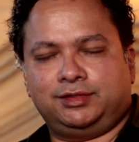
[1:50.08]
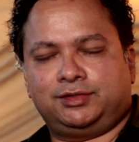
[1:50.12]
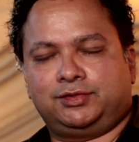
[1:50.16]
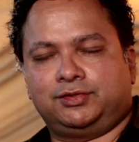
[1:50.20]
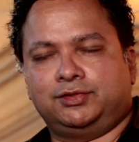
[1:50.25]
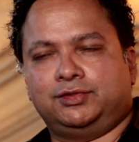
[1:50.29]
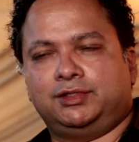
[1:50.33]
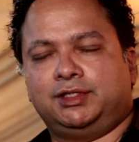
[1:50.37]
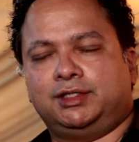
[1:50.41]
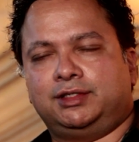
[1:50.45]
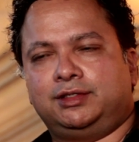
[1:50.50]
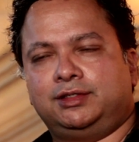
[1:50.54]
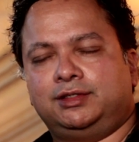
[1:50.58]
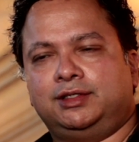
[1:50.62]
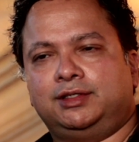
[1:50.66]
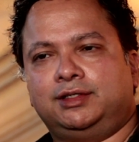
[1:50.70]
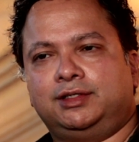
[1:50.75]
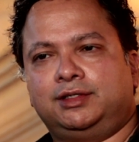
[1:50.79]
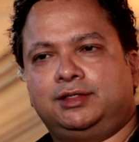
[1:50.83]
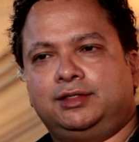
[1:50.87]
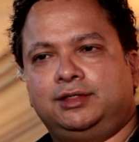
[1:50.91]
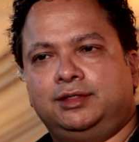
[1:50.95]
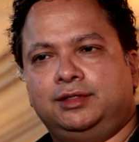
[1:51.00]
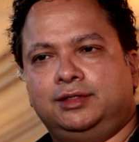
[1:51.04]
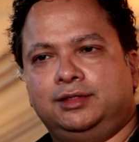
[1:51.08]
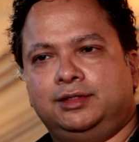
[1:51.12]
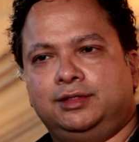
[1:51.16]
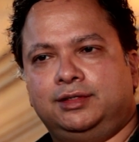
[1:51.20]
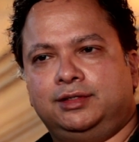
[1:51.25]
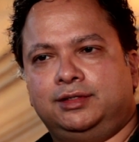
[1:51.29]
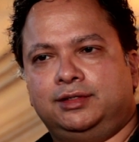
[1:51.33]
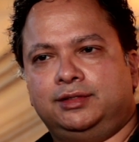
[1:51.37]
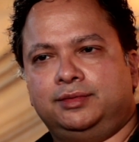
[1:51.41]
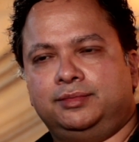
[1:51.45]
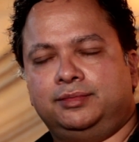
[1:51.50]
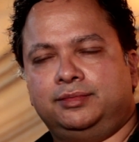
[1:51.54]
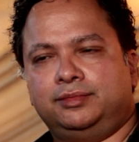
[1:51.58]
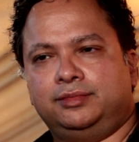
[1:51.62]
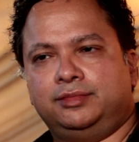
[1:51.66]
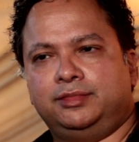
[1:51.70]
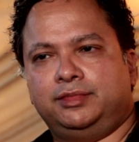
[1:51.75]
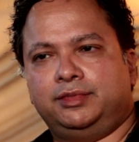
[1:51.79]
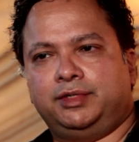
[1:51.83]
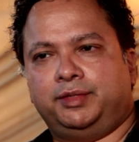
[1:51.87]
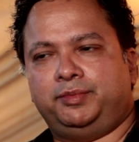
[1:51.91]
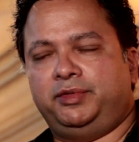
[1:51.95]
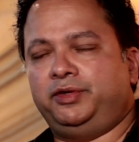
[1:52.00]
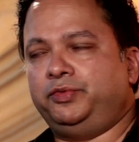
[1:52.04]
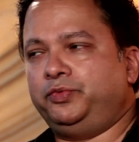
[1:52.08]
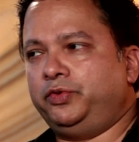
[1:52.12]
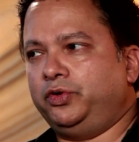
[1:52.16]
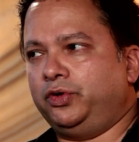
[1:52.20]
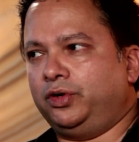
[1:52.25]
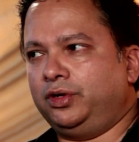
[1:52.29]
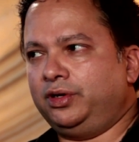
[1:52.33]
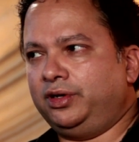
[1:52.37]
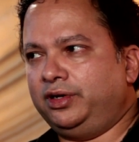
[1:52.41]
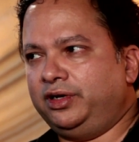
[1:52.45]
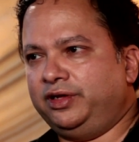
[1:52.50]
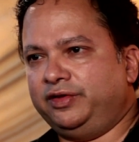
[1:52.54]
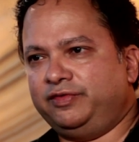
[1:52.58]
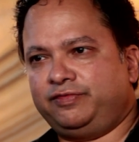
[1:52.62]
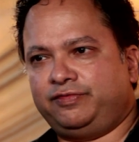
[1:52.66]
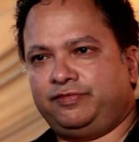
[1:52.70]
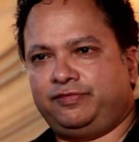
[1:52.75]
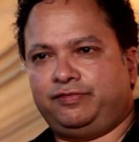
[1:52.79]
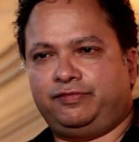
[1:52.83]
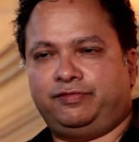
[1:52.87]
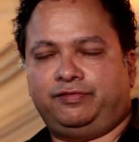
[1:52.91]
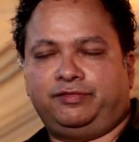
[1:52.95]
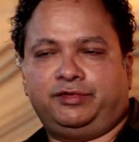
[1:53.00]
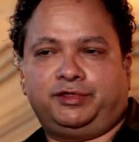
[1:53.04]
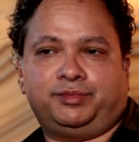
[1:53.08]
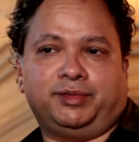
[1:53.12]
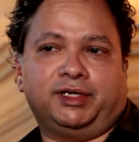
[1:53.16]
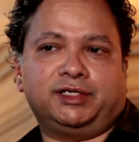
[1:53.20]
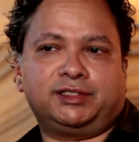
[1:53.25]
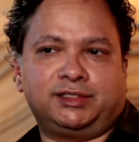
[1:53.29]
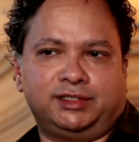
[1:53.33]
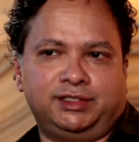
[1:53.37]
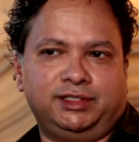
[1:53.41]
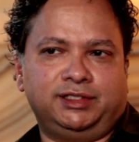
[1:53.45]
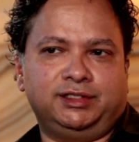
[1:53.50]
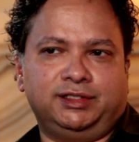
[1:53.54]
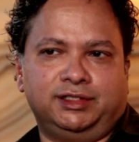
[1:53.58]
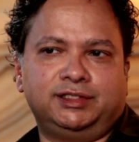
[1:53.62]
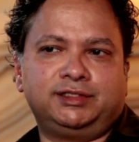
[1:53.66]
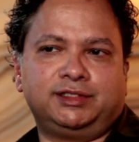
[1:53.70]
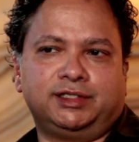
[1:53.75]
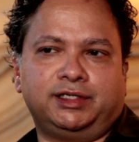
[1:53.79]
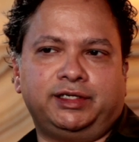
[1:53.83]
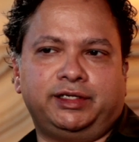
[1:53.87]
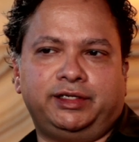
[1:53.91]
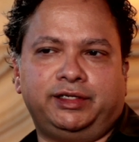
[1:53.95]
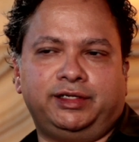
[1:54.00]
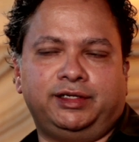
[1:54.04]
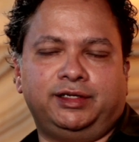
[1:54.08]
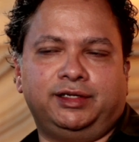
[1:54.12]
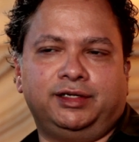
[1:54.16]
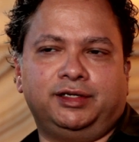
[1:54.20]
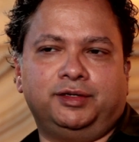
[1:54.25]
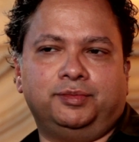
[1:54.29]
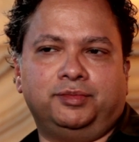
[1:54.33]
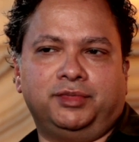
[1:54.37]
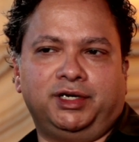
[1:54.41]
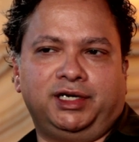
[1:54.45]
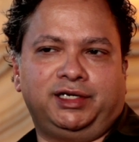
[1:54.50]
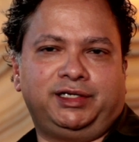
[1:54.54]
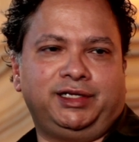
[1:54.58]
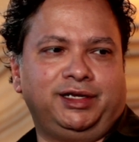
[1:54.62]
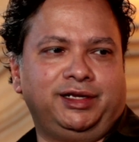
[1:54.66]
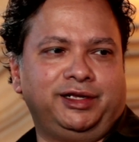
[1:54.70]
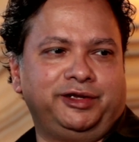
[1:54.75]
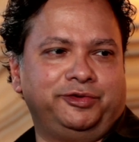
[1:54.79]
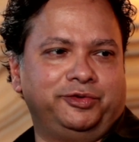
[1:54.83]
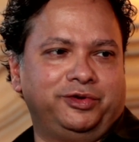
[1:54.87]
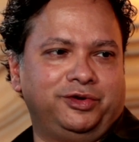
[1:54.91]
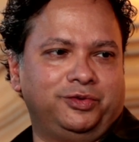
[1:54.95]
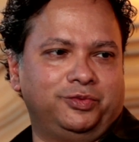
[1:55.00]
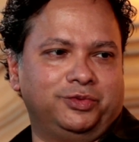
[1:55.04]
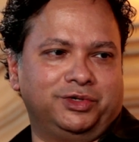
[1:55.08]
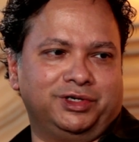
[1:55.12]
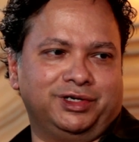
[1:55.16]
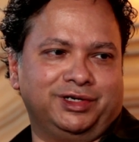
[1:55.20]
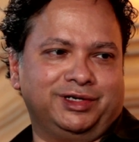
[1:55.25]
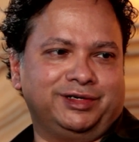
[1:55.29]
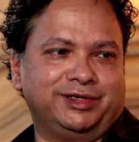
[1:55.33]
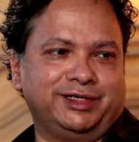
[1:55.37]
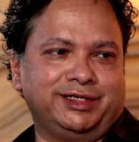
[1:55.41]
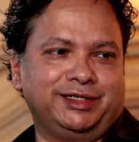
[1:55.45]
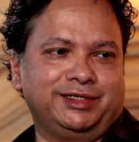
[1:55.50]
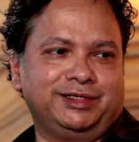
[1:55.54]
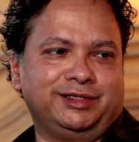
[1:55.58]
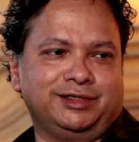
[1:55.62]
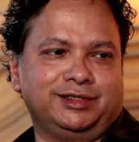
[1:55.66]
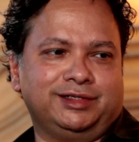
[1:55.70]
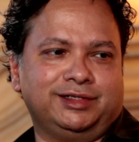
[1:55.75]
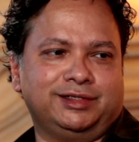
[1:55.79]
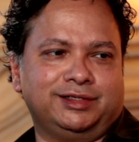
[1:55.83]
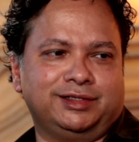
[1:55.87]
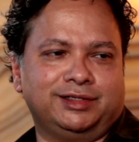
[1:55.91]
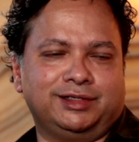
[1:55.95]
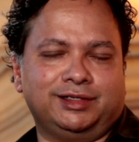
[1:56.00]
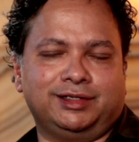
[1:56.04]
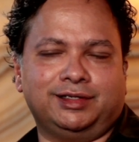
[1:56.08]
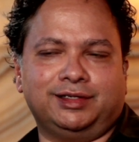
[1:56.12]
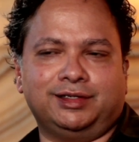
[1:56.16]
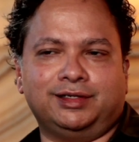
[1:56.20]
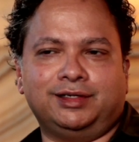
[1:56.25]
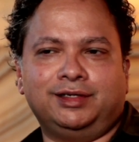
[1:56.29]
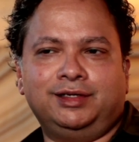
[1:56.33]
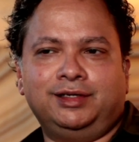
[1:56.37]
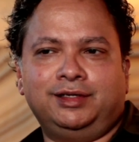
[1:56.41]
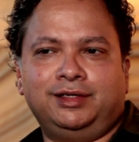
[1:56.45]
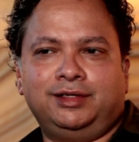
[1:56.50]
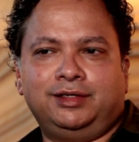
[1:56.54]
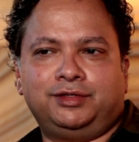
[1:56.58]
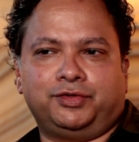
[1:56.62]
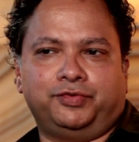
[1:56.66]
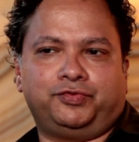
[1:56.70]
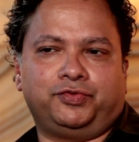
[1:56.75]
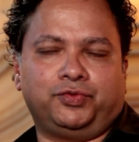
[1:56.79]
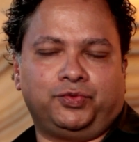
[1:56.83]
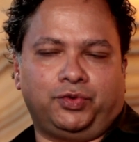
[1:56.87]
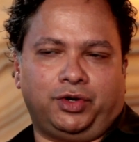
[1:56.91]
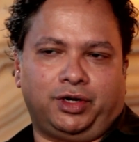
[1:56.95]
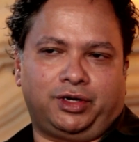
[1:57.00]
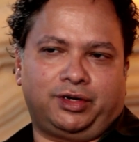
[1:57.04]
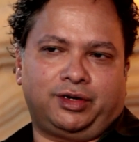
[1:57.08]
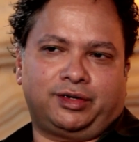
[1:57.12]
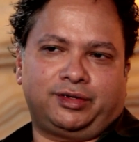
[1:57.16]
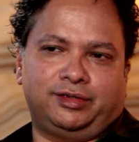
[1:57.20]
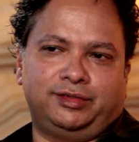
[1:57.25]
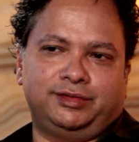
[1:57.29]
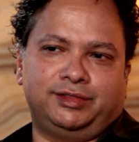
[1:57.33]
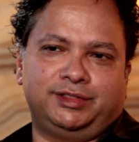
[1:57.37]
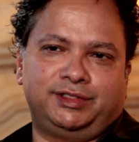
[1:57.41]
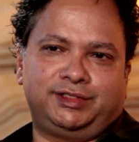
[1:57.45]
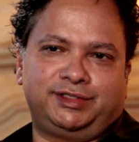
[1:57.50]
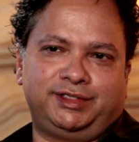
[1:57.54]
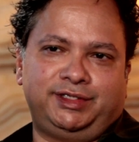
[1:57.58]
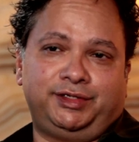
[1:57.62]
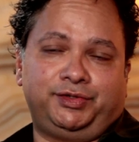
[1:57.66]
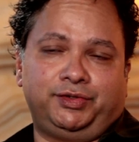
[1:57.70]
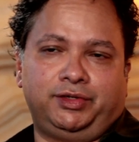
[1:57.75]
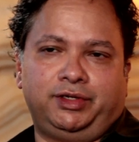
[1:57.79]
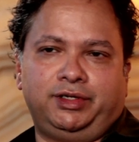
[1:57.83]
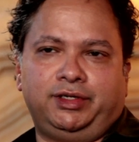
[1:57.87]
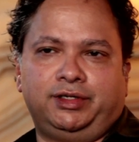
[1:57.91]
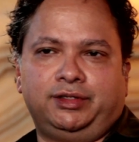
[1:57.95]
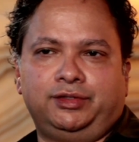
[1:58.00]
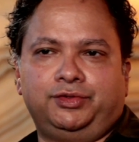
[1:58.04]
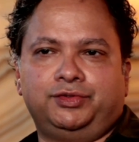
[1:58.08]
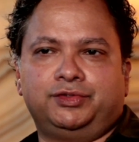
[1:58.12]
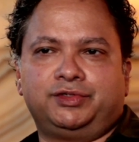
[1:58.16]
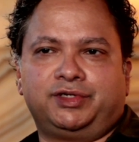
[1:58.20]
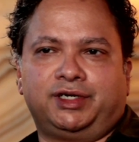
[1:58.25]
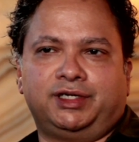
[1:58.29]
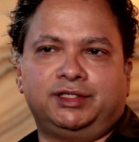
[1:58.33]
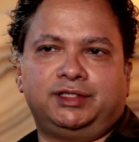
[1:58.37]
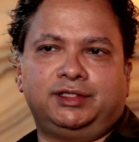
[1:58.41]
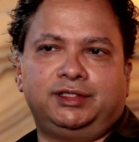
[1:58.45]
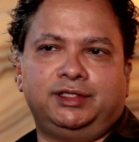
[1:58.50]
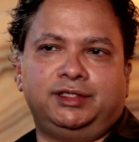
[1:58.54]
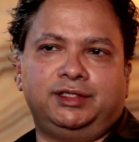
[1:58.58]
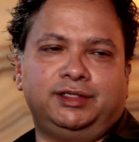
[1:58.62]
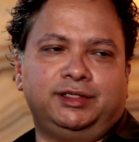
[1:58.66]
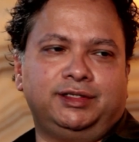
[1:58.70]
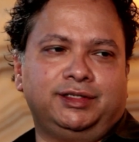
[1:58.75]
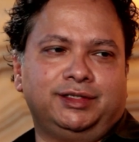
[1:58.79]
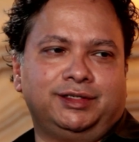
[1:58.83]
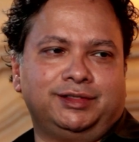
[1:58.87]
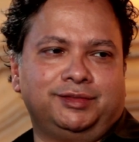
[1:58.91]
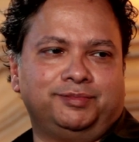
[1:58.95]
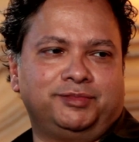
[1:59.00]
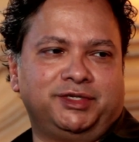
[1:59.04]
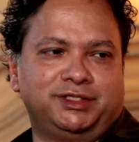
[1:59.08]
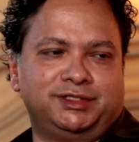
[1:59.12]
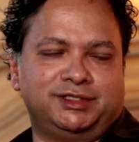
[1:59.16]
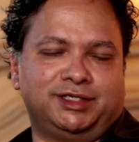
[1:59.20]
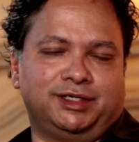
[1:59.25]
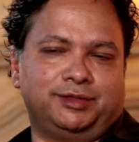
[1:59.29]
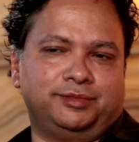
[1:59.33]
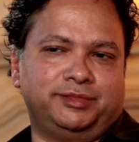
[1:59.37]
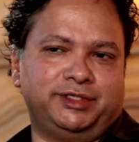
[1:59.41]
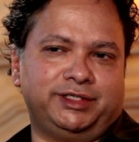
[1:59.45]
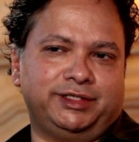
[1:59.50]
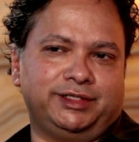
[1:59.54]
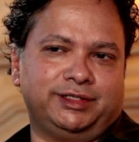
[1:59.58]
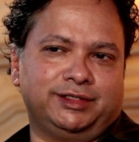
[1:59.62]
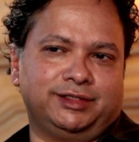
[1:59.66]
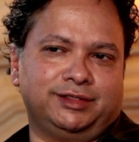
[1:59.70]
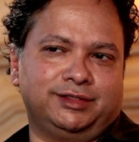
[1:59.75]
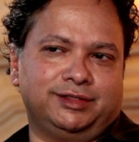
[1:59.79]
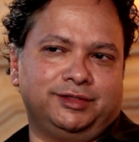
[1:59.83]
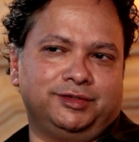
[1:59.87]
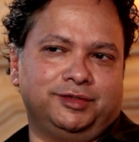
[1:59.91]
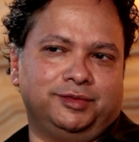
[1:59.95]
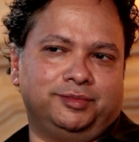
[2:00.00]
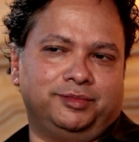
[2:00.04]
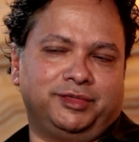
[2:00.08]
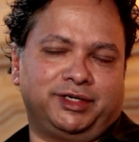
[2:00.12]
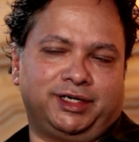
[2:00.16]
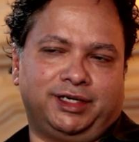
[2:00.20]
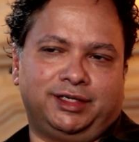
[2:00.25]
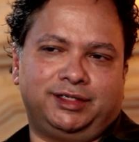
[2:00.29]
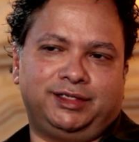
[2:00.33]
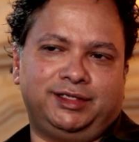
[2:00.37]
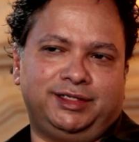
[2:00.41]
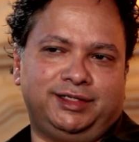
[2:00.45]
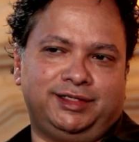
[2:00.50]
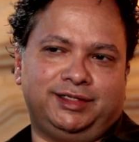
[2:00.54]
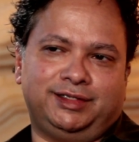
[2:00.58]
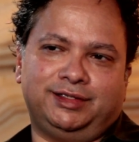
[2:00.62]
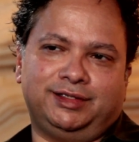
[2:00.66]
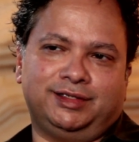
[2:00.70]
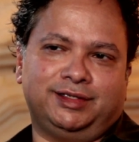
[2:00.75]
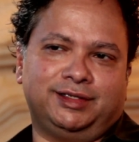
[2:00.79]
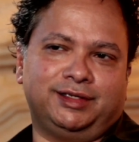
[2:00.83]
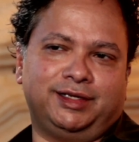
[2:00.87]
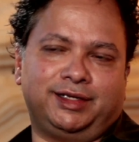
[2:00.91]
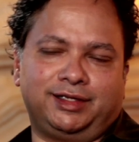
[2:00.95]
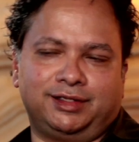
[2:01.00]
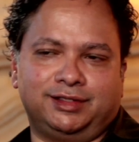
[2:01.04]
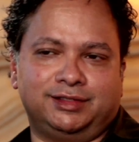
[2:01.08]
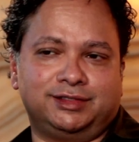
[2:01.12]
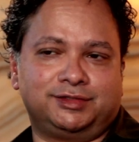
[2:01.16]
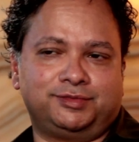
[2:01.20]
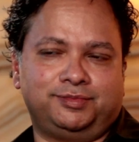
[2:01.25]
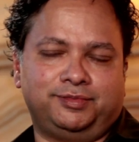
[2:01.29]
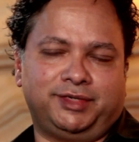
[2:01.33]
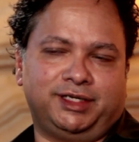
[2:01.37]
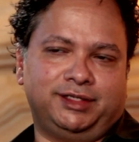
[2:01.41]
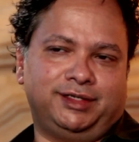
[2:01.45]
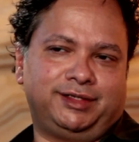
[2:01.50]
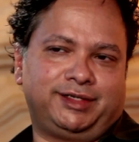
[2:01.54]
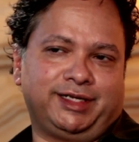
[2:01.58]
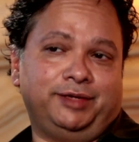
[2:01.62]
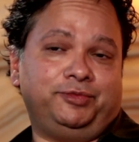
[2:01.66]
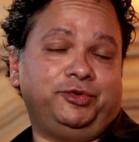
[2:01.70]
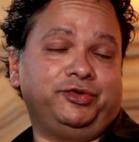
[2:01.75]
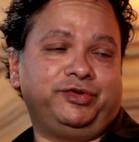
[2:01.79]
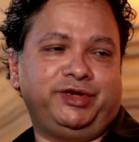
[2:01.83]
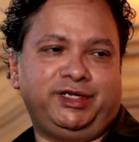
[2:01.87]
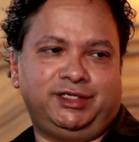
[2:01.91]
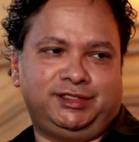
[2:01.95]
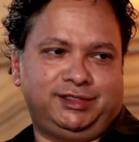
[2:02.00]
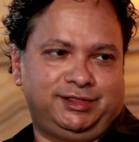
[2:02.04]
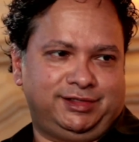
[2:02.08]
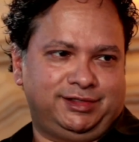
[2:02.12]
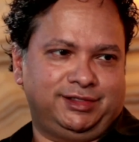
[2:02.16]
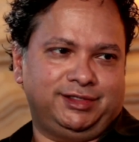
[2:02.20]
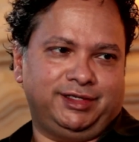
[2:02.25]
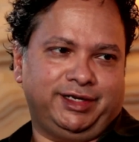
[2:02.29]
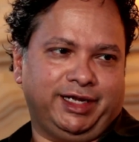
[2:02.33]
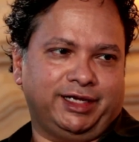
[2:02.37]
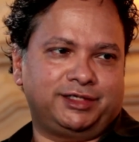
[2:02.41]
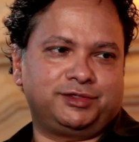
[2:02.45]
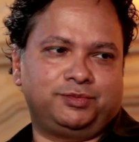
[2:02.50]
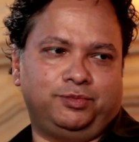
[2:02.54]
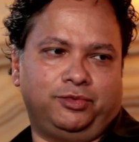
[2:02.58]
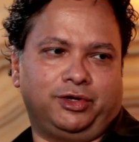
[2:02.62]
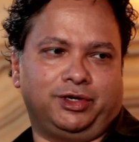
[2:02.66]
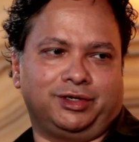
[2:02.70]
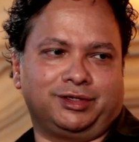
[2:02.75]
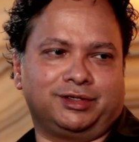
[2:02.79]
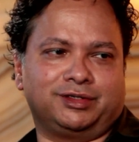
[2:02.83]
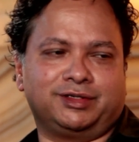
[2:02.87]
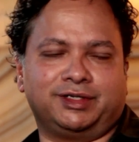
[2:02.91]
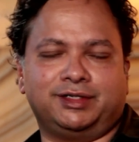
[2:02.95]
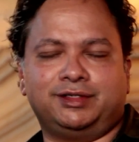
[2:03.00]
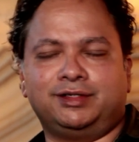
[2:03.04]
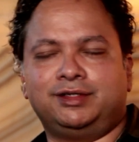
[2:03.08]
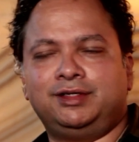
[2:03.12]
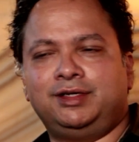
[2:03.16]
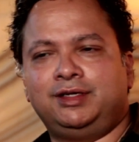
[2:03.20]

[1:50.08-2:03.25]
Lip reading: So that we all live, especially in this city, in a multilingual world, right? And so if you walk out on the street, you'll hear Gujarati and Punjabi and Marathi and English by the time you reach the next block, right?